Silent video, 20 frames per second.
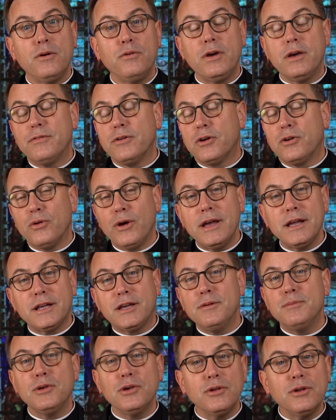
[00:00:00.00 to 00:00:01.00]
We have a
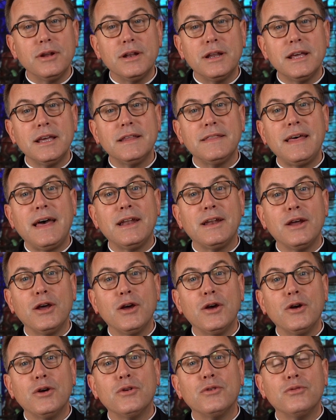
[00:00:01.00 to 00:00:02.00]
great community that
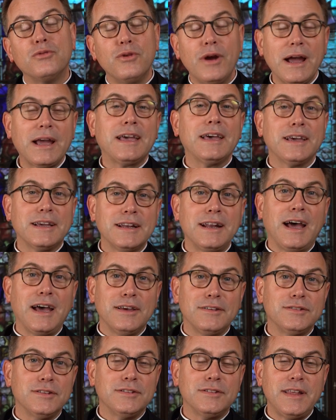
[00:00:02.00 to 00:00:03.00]

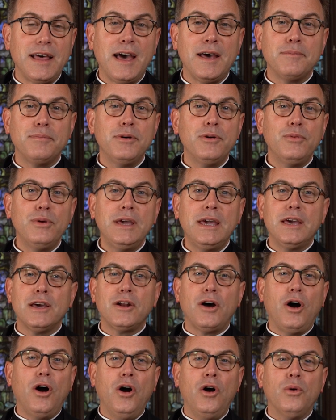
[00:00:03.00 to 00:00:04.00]
recognizes that, but we
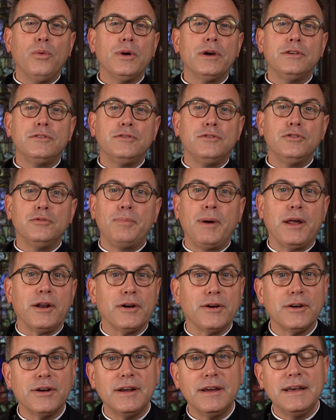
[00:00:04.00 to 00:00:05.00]
can always do
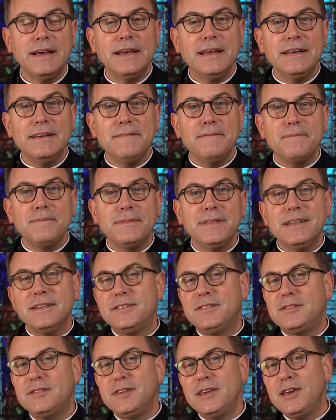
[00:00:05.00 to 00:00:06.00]
better.
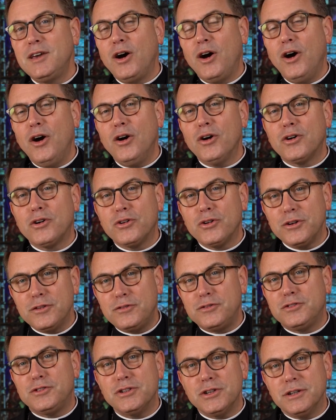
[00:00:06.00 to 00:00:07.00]
Let's see all
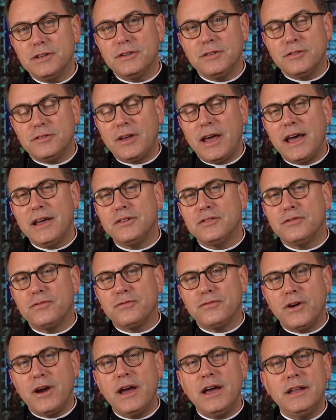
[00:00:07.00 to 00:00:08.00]
Christians as
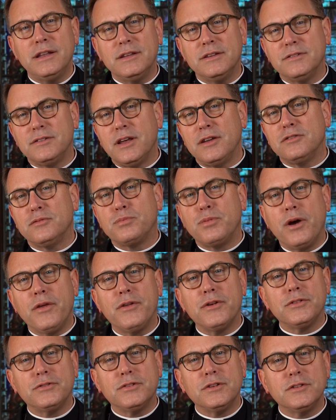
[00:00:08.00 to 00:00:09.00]
friends, as
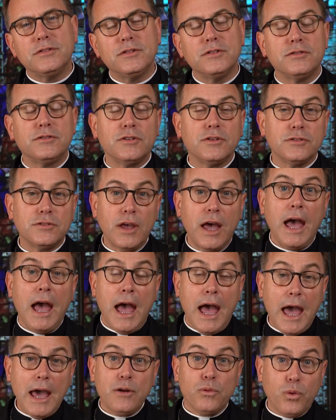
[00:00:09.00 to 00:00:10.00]
brothers and sisters,
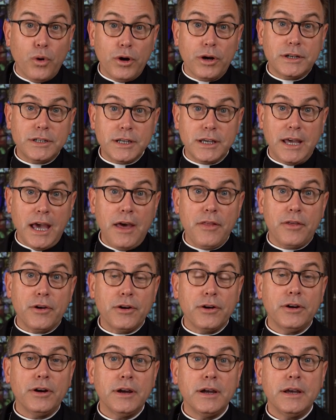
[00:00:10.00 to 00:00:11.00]
and work
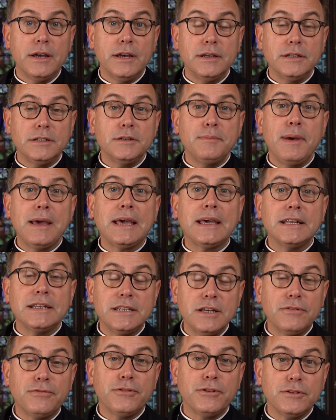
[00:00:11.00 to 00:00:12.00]
together to make a
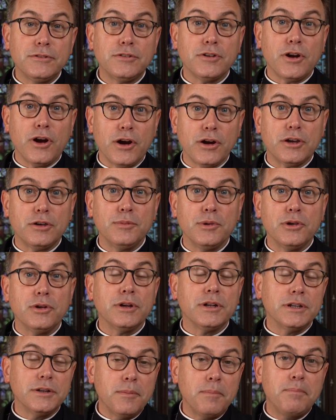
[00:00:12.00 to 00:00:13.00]
difference in our
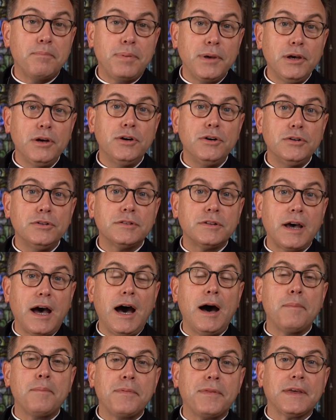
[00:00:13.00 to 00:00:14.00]
community, to build
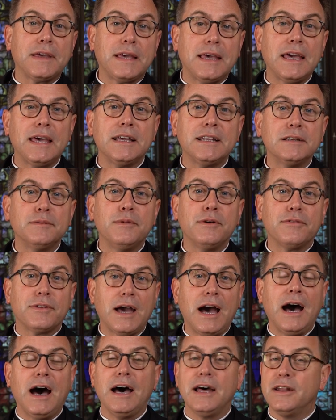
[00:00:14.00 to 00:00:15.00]
up the kingdom of
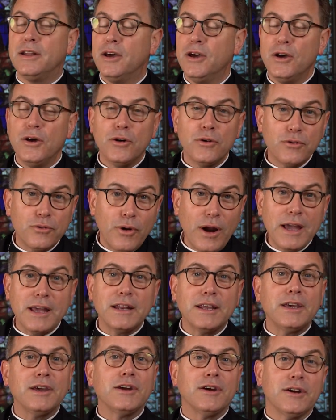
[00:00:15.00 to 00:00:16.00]
God
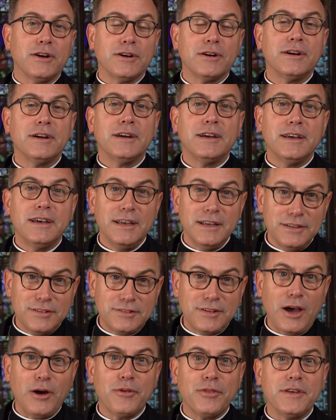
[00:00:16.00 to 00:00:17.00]
right here in
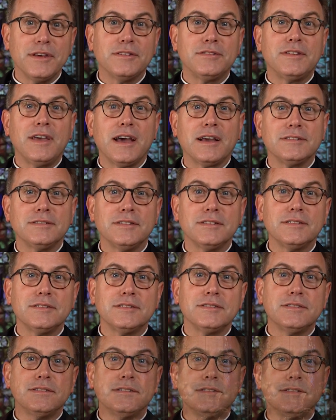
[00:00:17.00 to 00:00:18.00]
Southeast
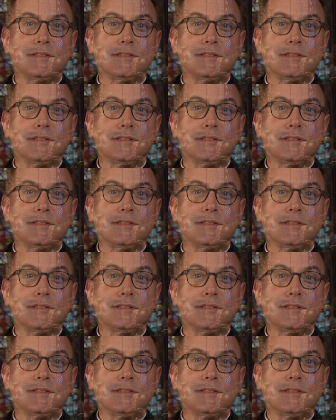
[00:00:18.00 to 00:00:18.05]
Texas.